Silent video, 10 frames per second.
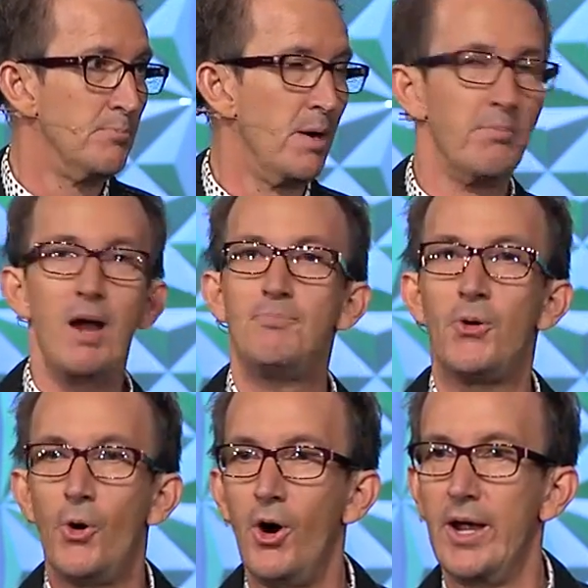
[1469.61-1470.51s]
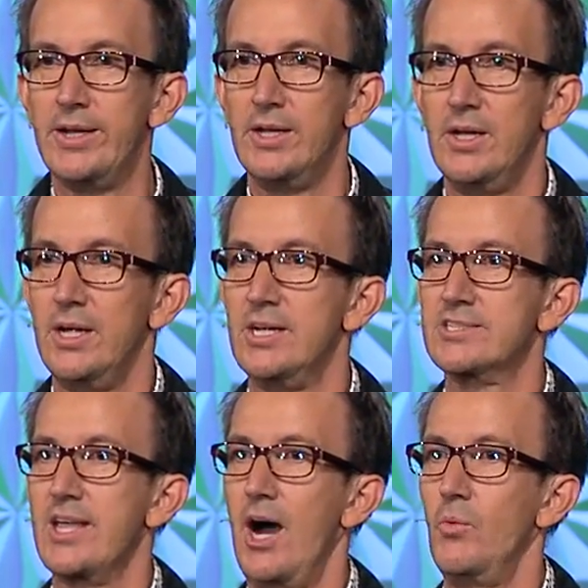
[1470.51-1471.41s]
But my point
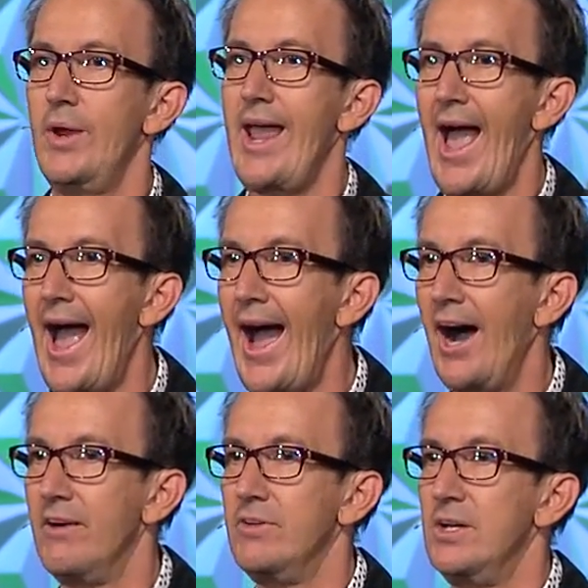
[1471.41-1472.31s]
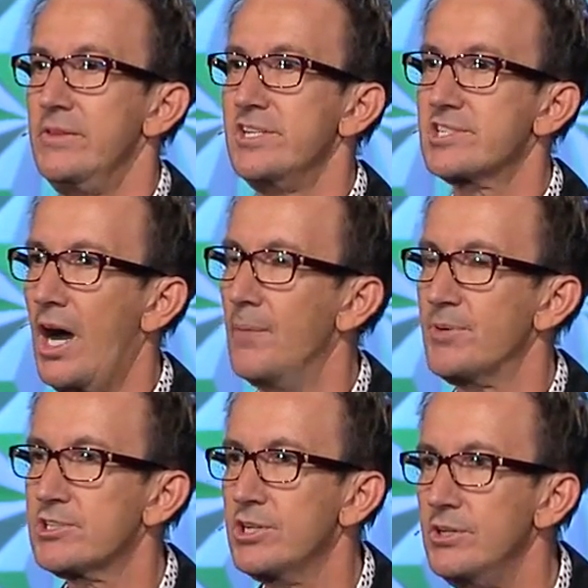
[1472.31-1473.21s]
is that we have this
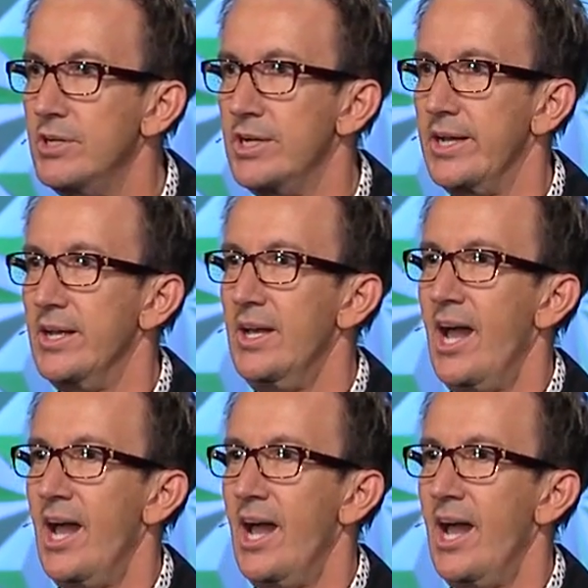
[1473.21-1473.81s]
opportunity.